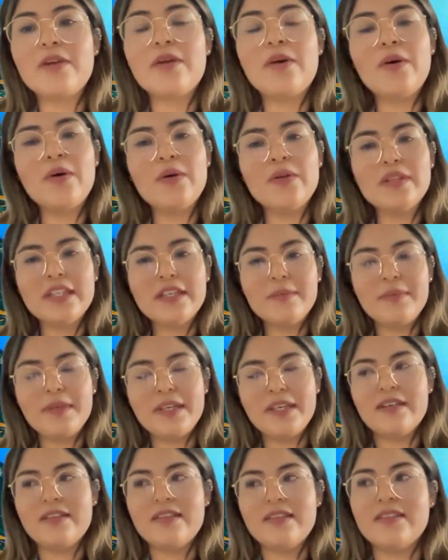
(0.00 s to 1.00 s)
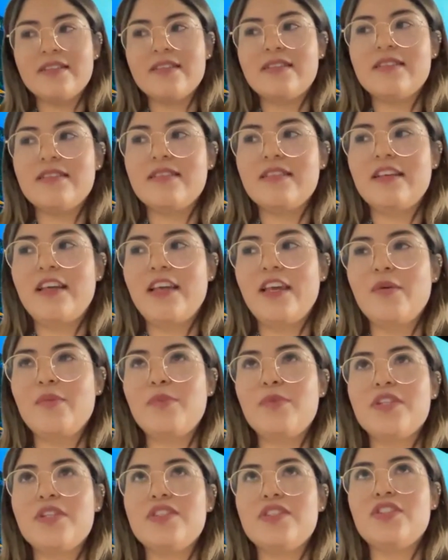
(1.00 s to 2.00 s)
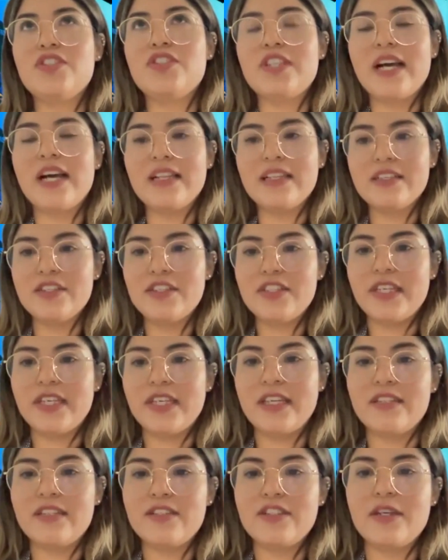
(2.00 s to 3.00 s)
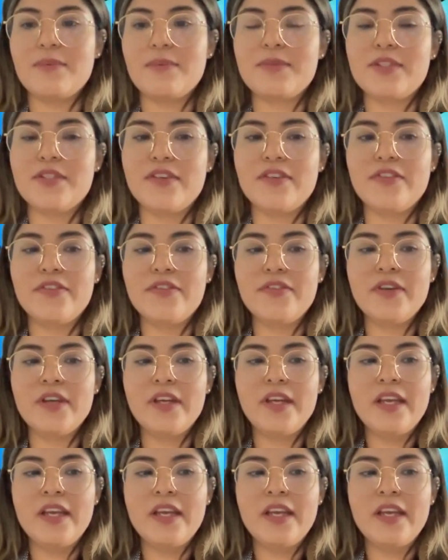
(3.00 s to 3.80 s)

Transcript: not only because it was challenging in terms of